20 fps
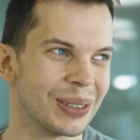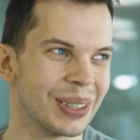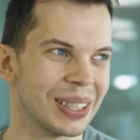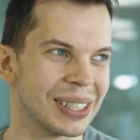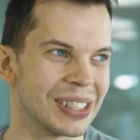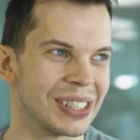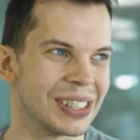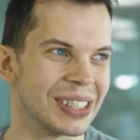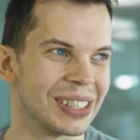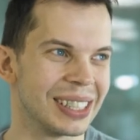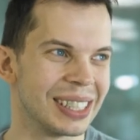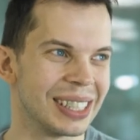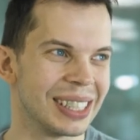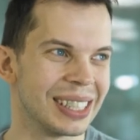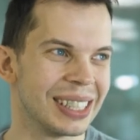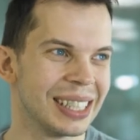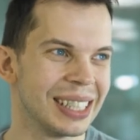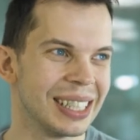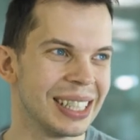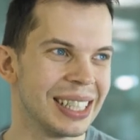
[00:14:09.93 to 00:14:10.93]
question.
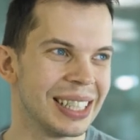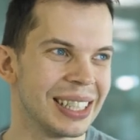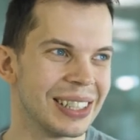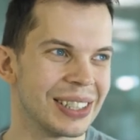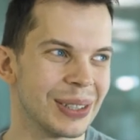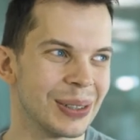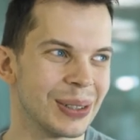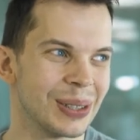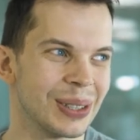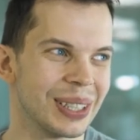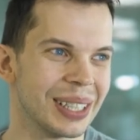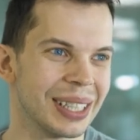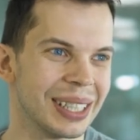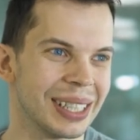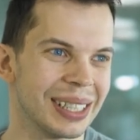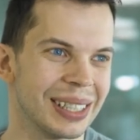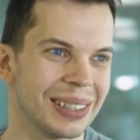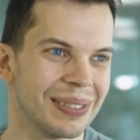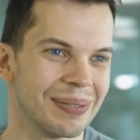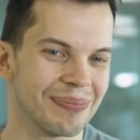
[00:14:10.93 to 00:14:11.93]
So
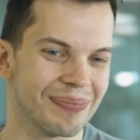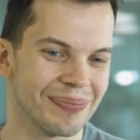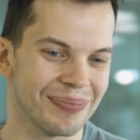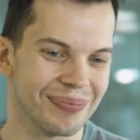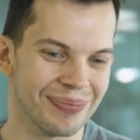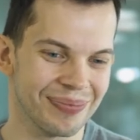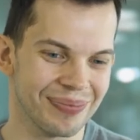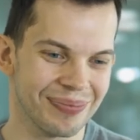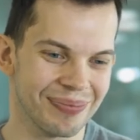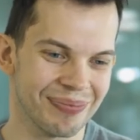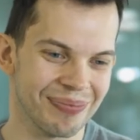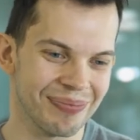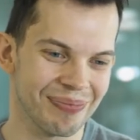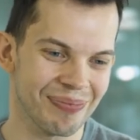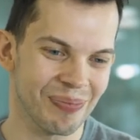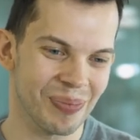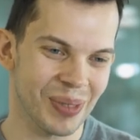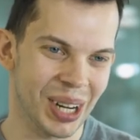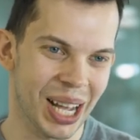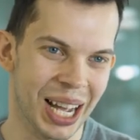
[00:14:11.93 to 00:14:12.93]

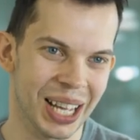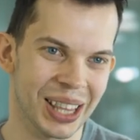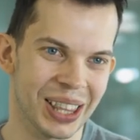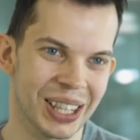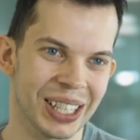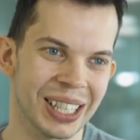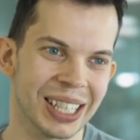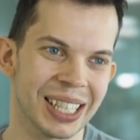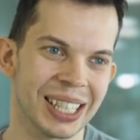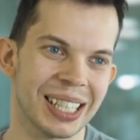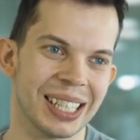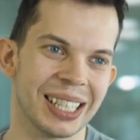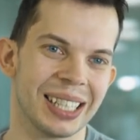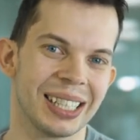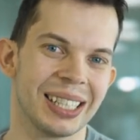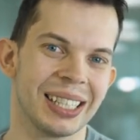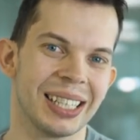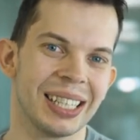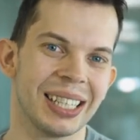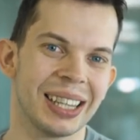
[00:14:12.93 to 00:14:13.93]
I think
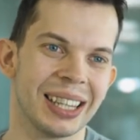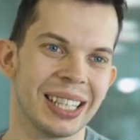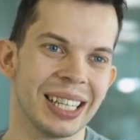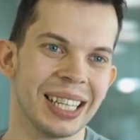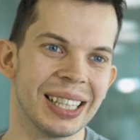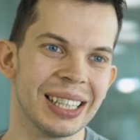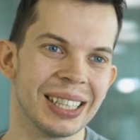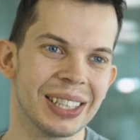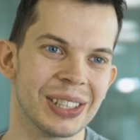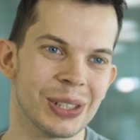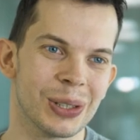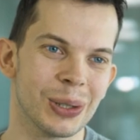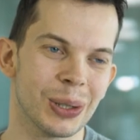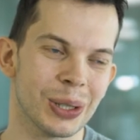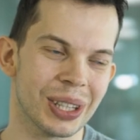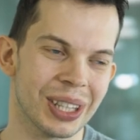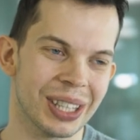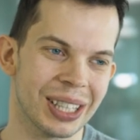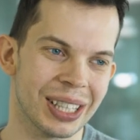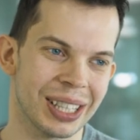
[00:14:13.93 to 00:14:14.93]
in the end, it's
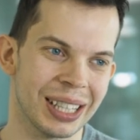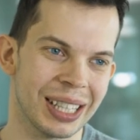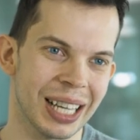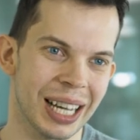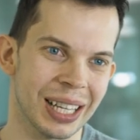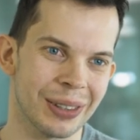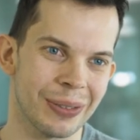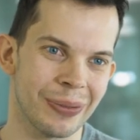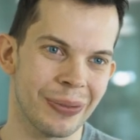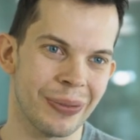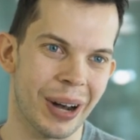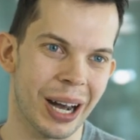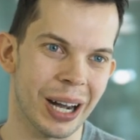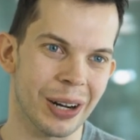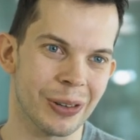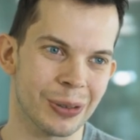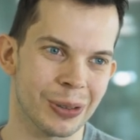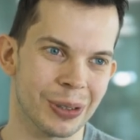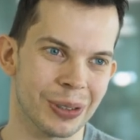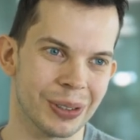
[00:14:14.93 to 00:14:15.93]
not that
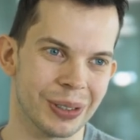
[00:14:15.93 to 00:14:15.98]
far